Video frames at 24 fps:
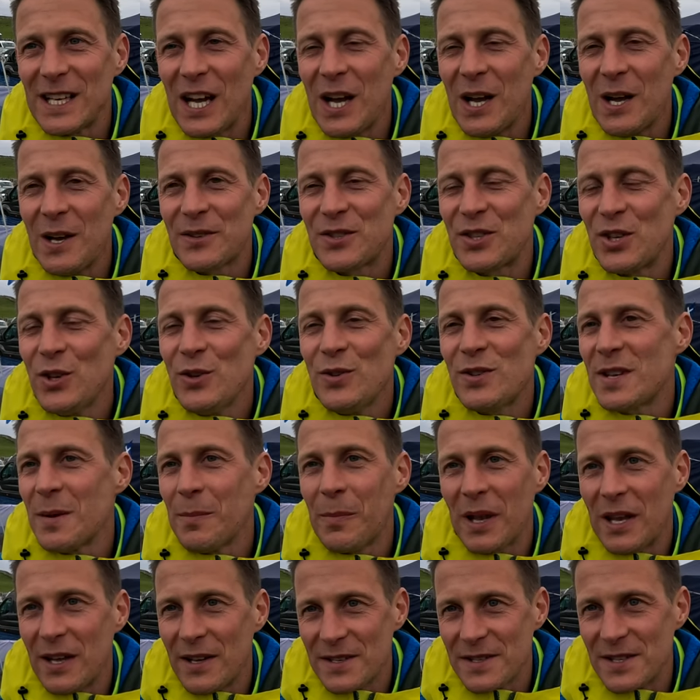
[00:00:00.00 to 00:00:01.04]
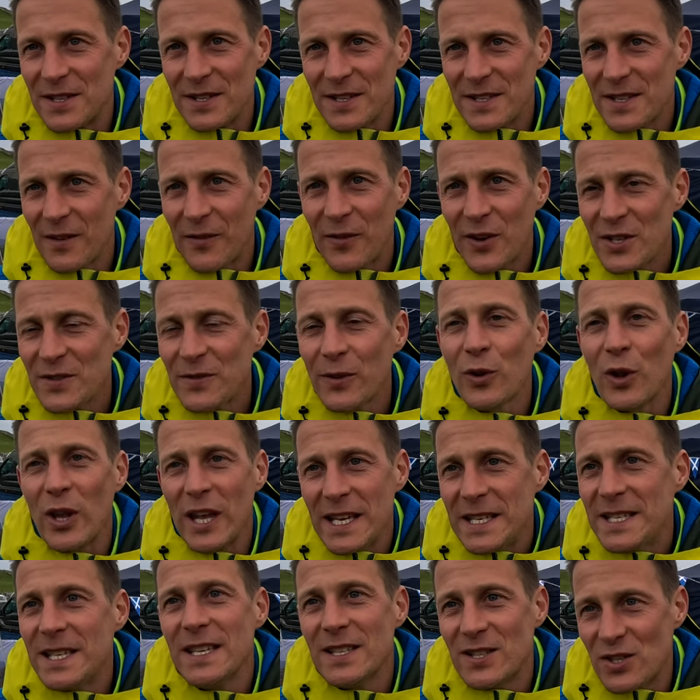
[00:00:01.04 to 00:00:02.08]
Car, two simple answers. So first of
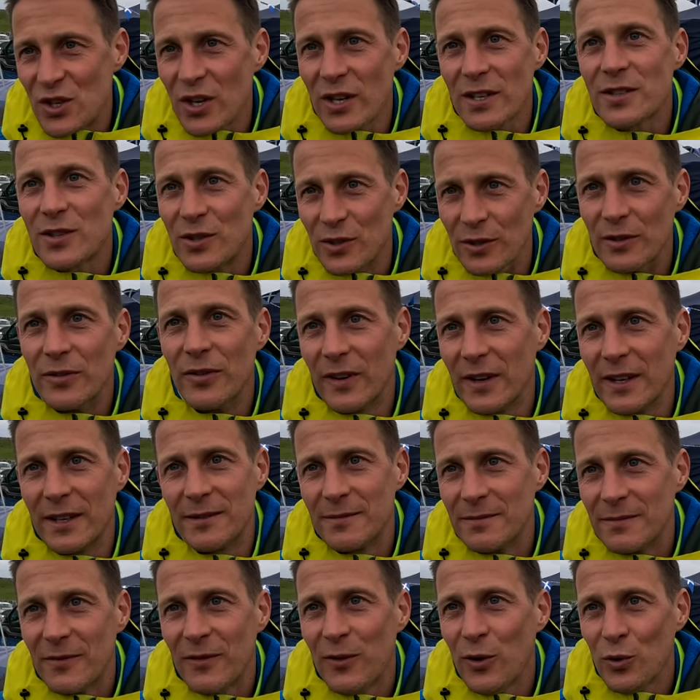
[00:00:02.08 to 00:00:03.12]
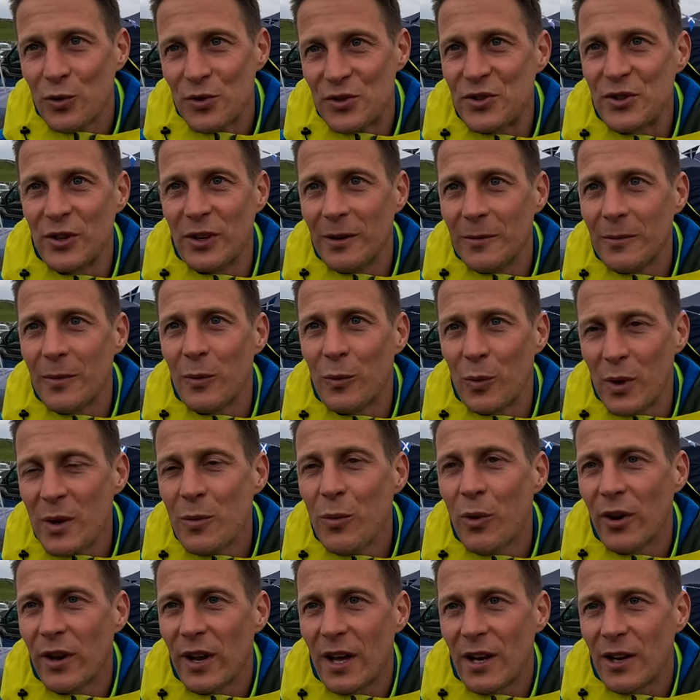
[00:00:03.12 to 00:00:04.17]
all, it is just good fun, full stop. We
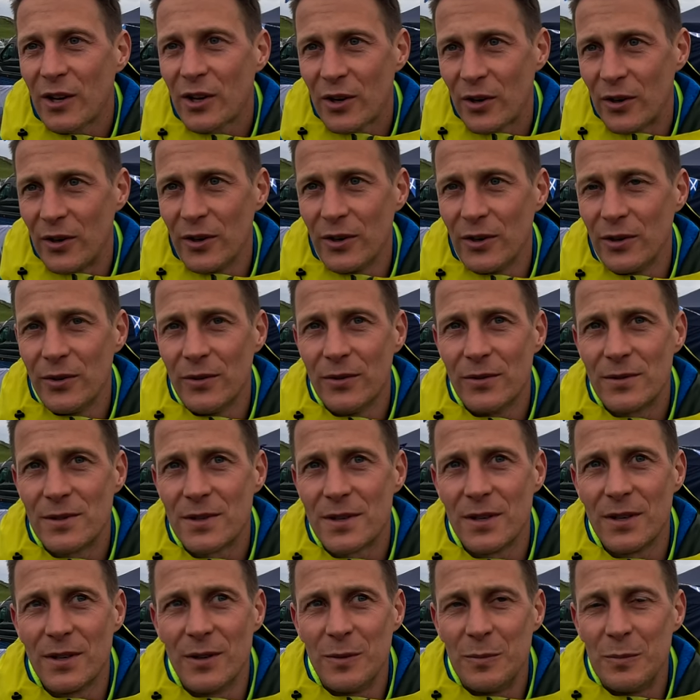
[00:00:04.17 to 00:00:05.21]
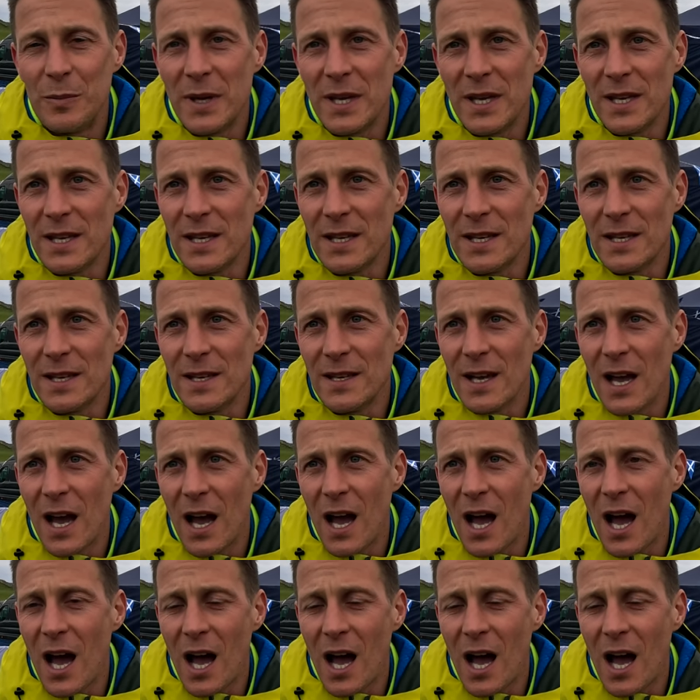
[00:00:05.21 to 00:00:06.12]
want our crew to be